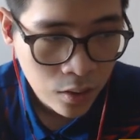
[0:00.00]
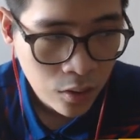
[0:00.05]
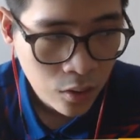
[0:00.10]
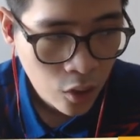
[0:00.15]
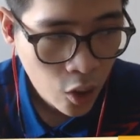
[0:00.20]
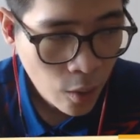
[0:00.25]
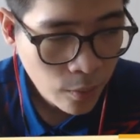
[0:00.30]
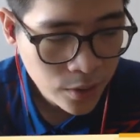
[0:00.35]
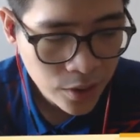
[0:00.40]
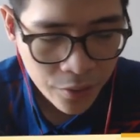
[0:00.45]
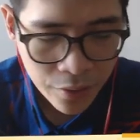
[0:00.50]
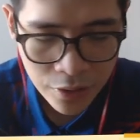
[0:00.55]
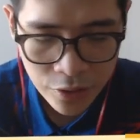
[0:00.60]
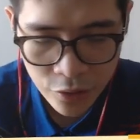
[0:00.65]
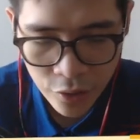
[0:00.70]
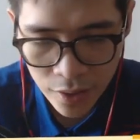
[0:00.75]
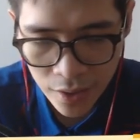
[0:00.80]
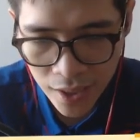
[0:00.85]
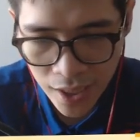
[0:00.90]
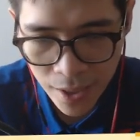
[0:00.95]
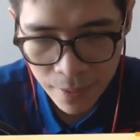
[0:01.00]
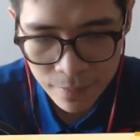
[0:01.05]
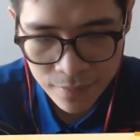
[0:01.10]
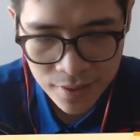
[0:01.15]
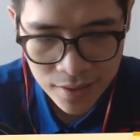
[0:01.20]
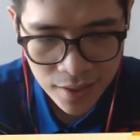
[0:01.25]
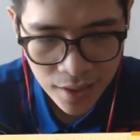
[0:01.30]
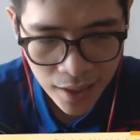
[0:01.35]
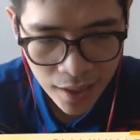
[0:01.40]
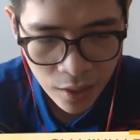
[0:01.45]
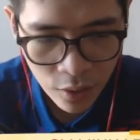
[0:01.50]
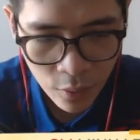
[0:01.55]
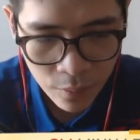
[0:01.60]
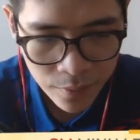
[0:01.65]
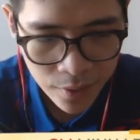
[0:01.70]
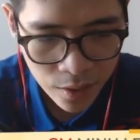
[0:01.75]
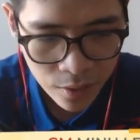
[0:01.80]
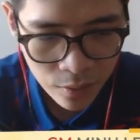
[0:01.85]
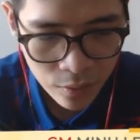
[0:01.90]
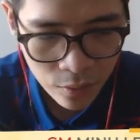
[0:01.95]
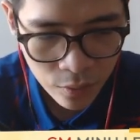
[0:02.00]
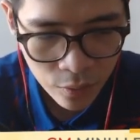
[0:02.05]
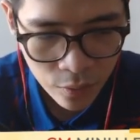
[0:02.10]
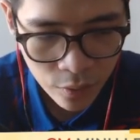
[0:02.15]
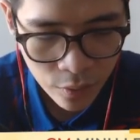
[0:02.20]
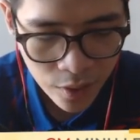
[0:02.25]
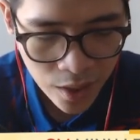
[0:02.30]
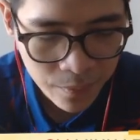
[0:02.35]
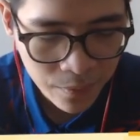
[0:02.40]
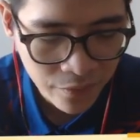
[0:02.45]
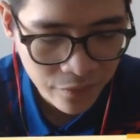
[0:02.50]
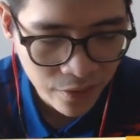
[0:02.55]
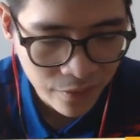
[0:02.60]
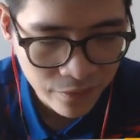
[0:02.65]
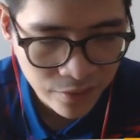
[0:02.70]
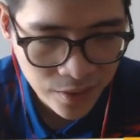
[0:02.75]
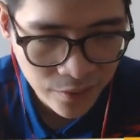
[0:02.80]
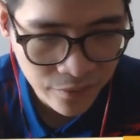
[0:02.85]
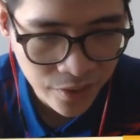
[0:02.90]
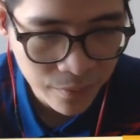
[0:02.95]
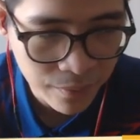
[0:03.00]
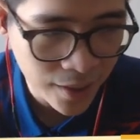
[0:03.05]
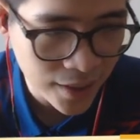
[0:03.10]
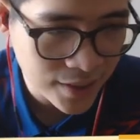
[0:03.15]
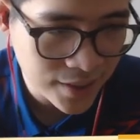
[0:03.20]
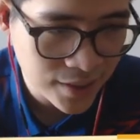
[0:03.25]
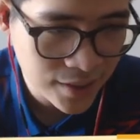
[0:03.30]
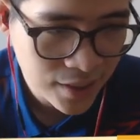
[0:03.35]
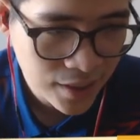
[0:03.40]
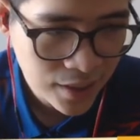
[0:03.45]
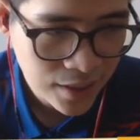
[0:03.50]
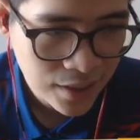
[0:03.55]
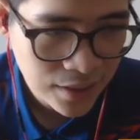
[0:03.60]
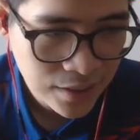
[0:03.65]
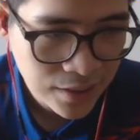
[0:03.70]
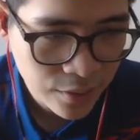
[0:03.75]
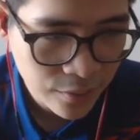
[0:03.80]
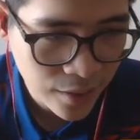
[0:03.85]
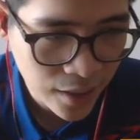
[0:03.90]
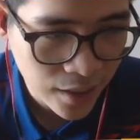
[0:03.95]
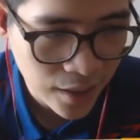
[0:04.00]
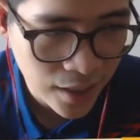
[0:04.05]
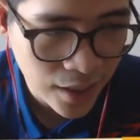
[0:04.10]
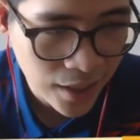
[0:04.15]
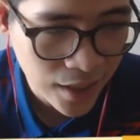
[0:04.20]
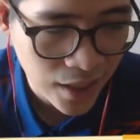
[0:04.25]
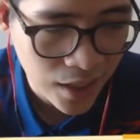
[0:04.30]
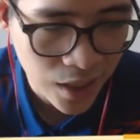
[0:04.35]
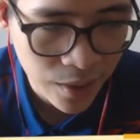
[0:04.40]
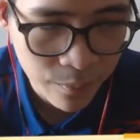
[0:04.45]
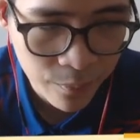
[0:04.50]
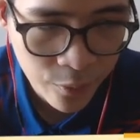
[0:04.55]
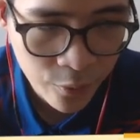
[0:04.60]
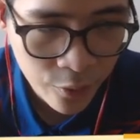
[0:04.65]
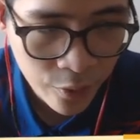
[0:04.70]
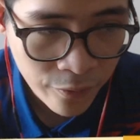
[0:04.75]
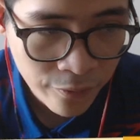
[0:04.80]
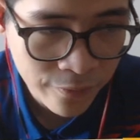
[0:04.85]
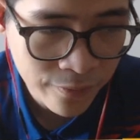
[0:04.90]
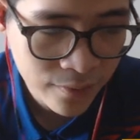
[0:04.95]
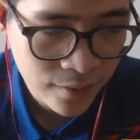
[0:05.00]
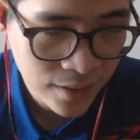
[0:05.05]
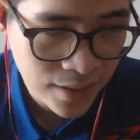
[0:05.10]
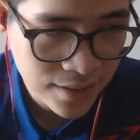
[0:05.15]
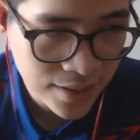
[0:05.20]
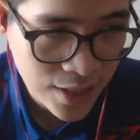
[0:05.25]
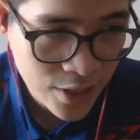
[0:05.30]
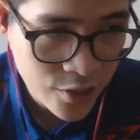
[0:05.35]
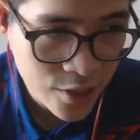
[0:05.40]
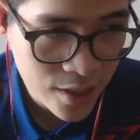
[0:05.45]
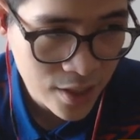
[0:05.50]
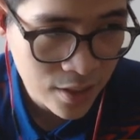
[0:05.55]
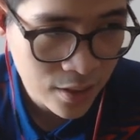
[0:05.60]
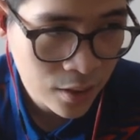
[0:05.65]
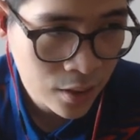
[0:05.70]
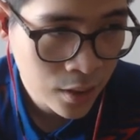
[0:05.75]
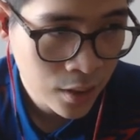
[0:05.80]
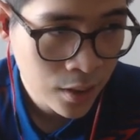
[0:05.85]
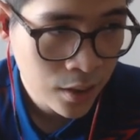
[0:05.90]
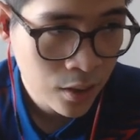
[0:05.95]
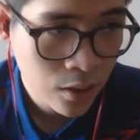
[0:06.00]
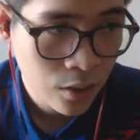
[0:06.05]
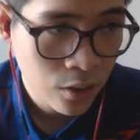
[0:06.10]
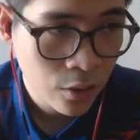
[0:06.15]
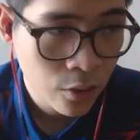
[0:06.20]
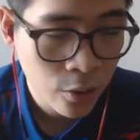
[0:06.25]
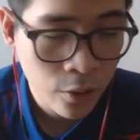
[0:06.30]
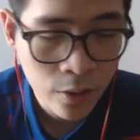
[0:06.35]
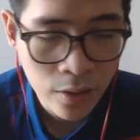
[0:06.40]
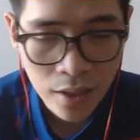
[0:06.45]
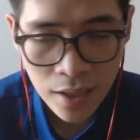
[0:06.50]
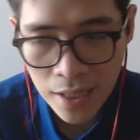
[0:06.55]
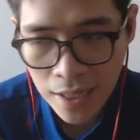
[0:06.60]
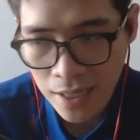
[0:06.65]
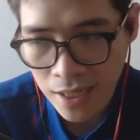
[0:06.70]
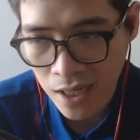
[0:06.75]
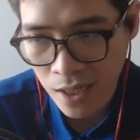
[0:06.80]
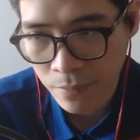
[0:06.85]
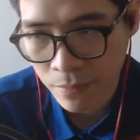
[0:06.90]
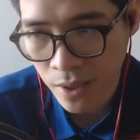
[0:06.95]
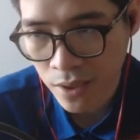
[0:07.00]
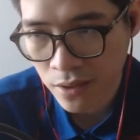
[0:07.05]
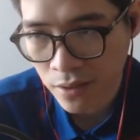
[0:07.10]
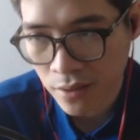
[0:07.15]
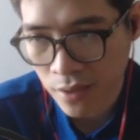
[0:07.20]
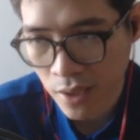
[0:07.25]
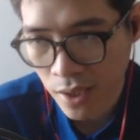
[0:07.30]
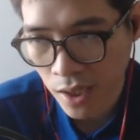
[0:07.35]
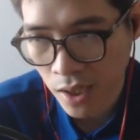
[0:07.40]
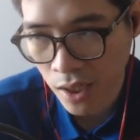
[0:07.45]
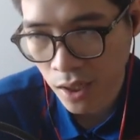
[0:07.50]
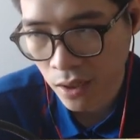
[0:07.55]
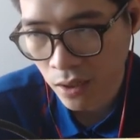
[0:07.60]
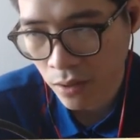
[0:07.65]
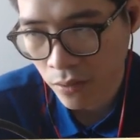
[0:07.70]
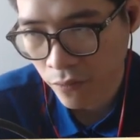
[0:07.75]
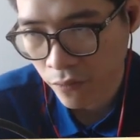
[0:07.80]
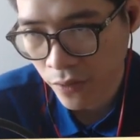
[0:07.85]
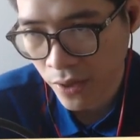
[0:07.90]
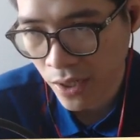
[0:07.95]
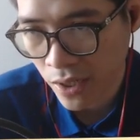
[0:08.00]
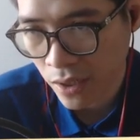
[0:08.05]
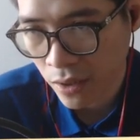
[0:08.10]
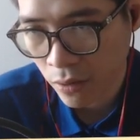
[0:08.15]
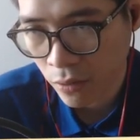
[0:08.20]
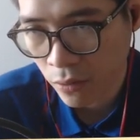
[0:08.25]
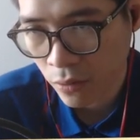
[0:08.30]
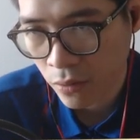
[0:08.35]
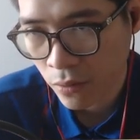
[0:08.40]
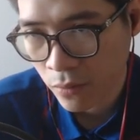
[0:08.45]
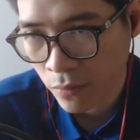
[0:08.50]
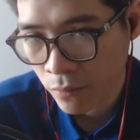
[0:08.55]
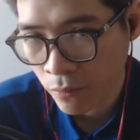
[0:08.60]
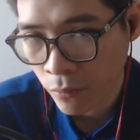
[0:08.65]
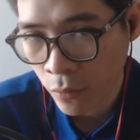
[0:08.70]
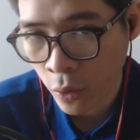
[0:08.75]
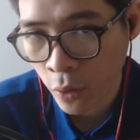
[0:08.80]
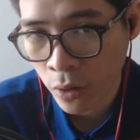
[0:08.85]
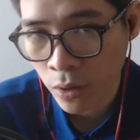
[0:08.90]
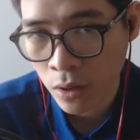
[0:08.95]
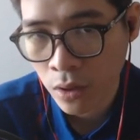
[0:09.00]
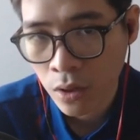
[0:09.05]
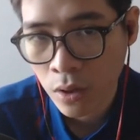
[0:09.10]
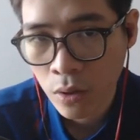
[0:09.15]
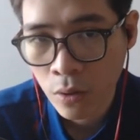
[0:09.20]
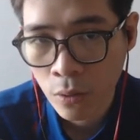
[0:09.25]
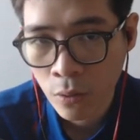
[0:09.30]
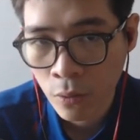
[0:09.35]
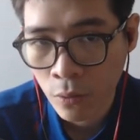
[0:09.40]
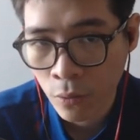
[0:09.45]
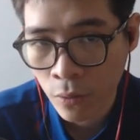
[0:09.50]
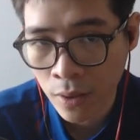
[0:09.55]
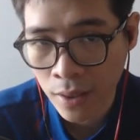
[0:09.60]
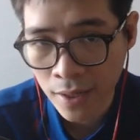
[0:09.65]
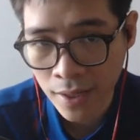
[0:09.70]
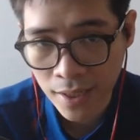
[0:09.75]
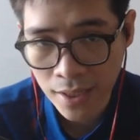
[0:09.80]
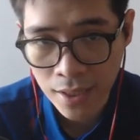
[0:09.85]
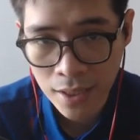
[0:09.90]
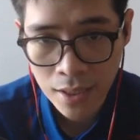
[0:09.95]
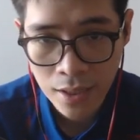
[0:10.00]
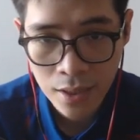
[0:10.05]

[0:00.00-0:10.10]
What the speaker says: Hope you enjoy the games and hope you will give me some feedbacks so that I can improve the session or I can make the video more quality.